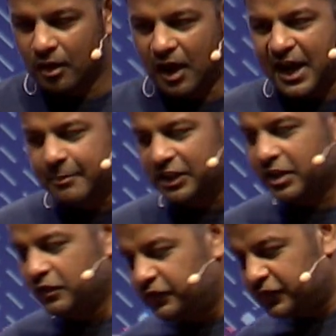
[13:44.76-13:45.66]
I
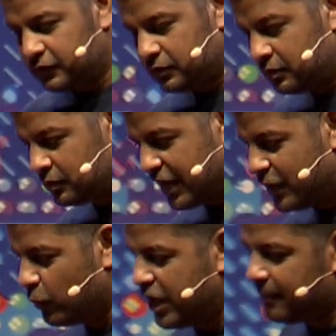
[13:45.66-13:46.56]
believe,
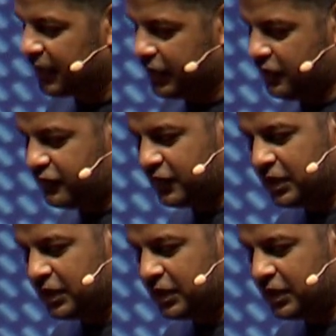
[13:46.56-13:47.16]
and we believe,